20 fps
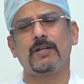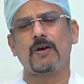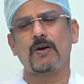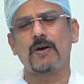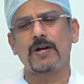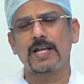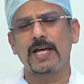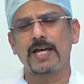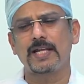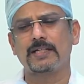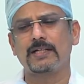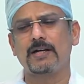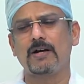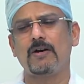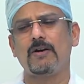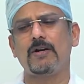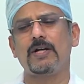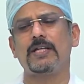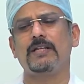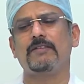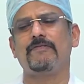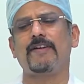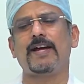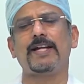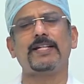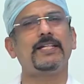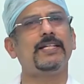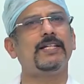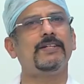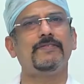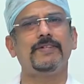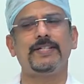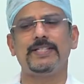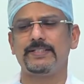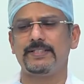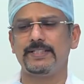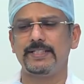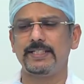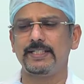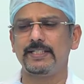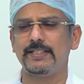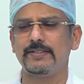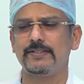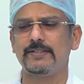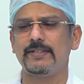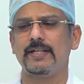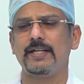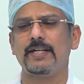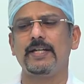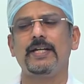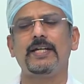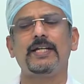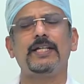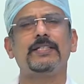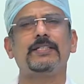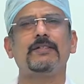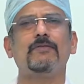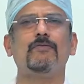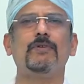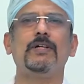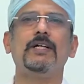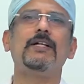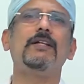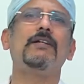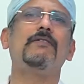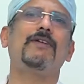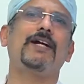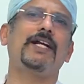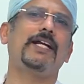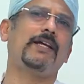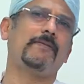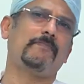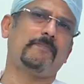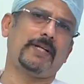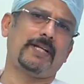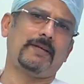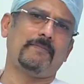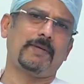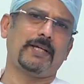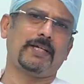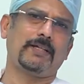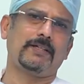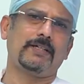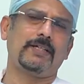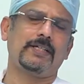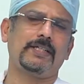non-alcoholic fatty liver disease, is a worldwide epidemic.